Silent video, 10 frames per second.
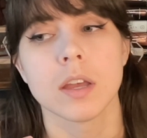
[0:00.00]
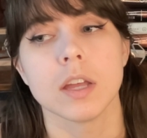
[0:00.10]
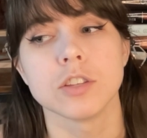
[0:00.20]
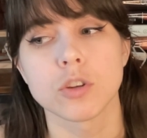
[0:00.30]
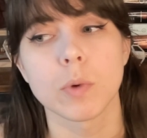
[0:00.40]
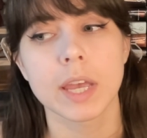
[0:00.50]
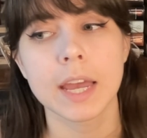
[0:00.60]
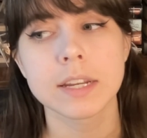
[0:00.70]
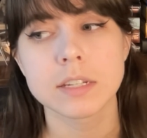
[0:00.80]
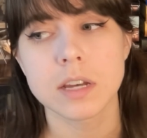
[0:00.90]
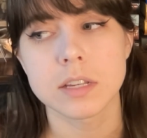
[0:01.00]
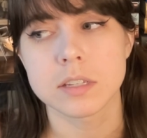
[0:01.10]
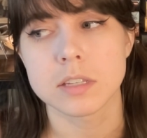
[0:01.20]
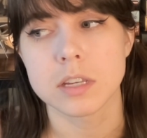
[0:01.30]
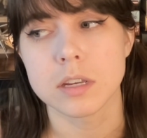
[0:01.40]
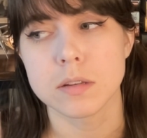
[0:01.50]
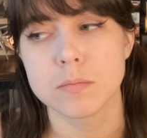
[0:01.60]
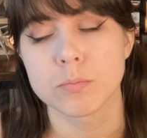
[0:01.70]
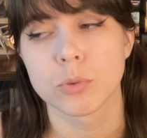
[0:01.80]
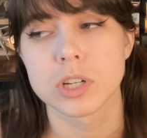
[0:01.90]
And so what Kanan does is he
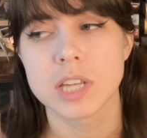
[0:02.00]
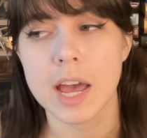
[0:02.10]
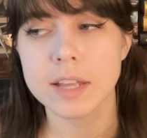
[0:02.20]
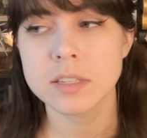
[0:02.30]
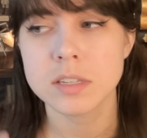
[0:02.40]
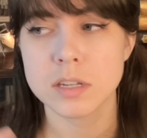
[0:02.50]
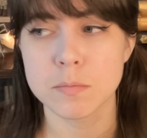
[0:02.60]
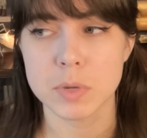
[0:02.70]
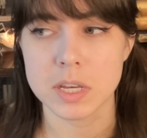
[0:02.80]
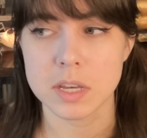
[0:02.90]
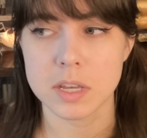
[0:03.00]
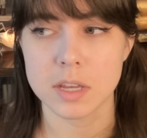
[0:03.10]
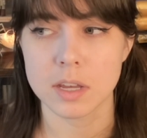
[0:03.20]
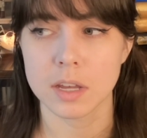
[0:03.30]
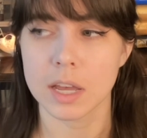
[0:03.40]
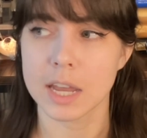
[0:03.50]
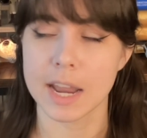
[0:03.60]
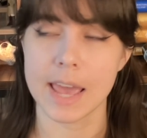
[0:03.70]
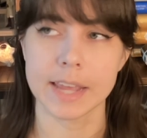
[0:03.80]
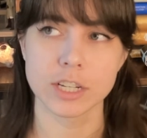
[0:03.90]
pretends to be an
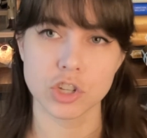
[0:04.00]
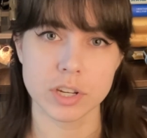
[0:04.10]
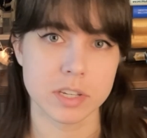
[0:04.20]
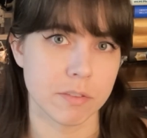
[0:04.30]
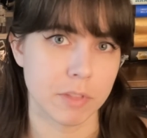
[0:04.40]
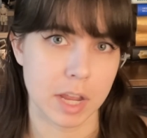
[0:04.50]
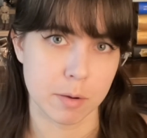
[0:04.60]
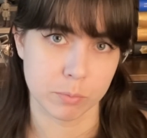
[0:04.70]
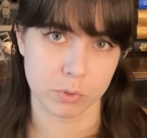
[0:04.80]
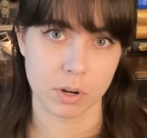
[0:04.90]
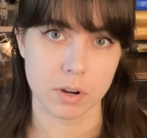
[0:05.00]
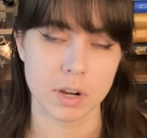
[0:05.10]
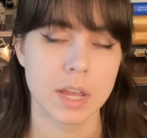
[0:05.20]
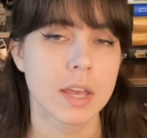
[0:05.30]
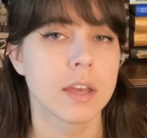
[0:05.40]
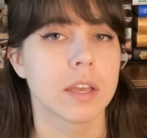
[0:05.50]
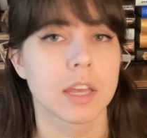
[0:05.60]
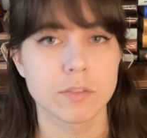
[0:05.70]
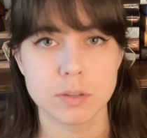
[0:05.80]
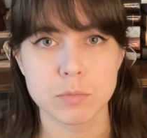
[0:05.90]
agent of the Emperor,
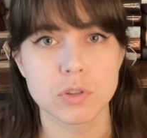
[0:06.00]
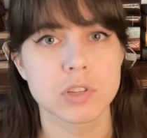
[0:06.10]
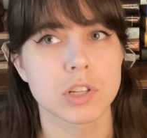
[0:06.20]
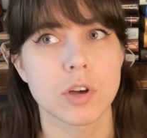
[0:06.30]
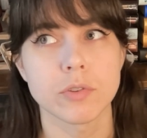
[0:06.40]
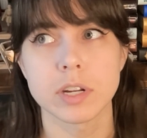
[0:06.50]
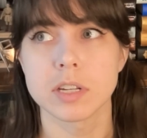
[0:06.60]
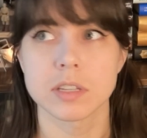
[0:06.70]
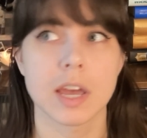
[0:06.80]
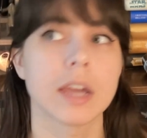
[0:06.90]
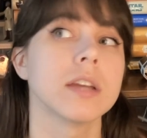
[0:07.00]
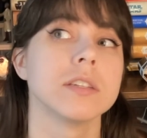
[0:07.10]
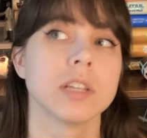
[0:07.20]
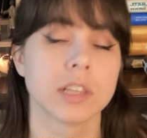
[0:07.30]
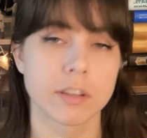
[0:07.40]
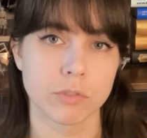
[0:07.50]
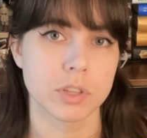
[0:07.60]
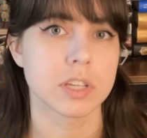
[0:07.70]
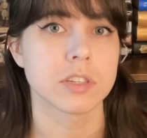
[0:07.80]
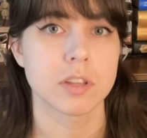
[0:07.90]
gives them to Sloane, and is like, deliver
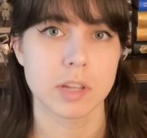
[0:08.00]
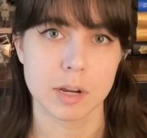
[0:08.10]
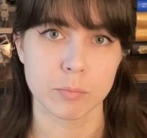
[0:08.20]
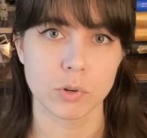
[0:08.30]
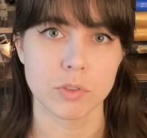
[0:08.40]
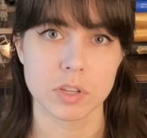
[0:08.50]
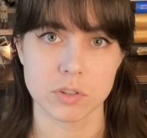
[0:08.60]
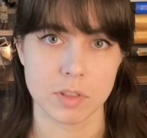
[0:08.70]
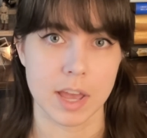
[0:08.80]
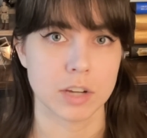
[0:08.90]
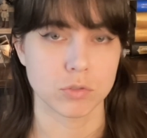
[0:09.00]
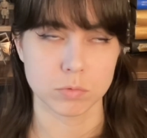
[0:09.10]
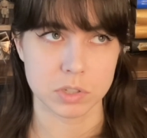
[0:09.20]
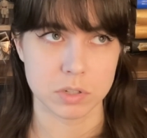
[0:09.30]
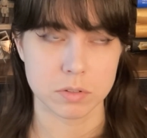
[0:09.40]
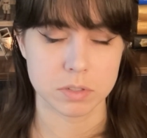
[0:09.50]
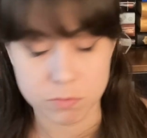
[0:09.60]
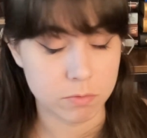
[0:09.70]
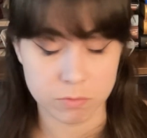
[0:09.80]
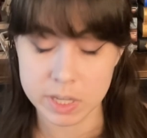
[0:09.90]
these to the Emperor. These are the actual results.
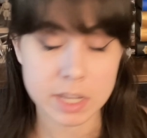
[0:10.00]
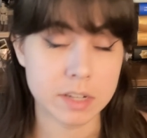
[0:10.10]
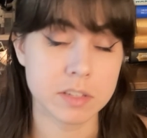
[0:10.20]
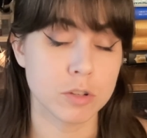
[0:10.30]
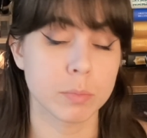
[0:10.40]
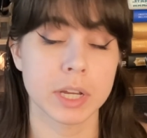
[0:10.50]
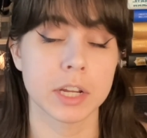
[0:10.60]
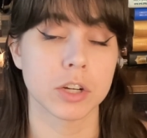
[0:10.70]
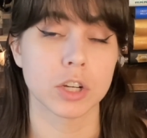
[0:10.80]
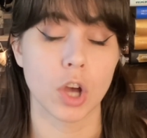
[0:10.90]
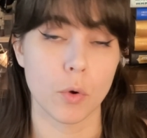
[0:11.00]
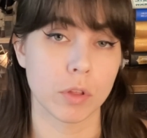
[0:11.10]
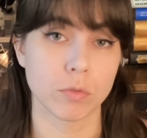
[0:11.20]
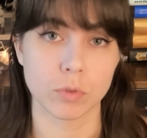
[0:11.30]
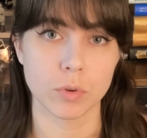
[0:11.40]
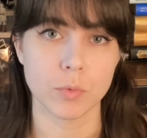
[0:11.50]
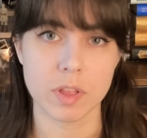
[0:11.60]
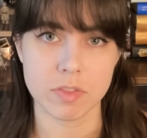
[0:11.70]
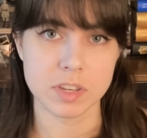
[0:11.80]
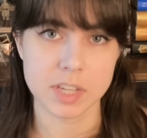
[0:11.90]
Vidian is still planning on going through
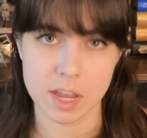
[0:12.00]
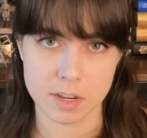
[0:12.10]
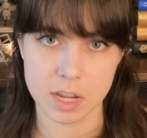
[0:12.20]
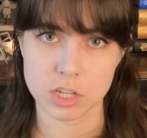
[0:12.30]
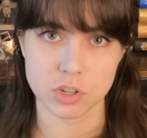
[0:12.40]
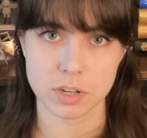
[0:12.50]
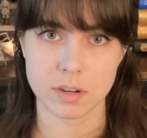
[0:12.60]
with the detonation.